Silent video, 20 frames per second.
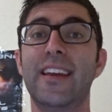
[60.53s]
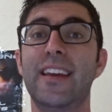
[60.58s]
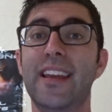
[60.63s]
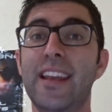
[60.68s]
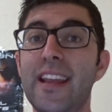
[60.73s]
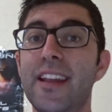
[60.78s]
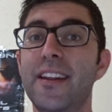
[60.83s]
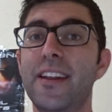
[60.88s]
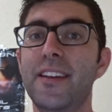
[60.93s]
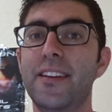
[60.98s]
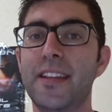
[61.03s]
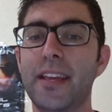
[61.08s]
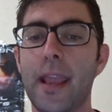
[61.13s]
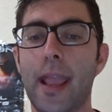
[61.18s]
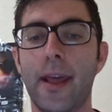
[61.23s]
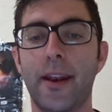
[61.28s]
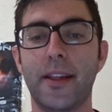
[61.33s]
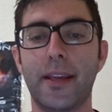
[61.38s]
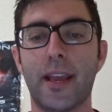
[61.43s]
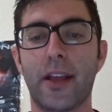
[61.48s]
in
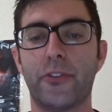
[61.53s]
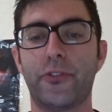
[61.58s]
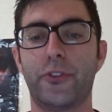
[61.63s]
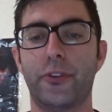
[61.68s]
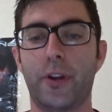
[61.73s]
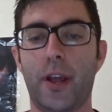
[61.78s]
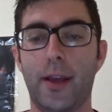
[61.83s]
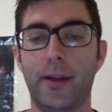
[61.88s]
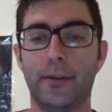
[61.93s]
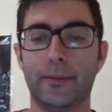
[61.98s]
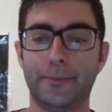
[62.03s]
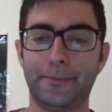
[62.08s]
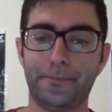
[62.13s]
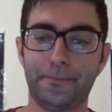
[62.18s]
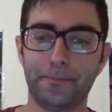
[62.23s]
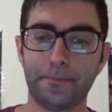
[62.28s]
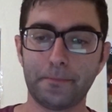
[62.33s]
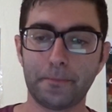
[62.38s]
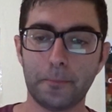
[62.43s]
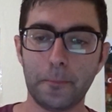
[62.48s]
Indiana yesterday.
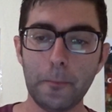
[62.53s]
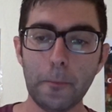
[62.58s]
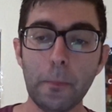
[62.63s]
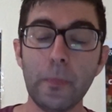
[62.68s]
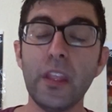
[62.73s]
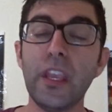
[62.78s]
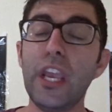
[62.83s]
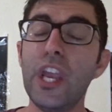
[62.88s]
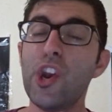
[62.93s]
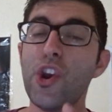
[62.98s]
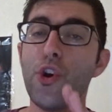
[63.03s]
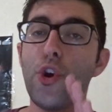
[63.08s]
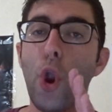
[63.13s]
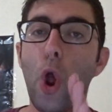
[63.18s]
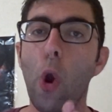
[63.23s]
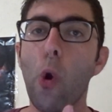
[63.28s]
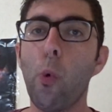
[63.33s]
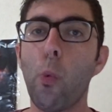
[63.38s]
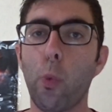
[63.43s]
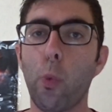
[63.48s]
In no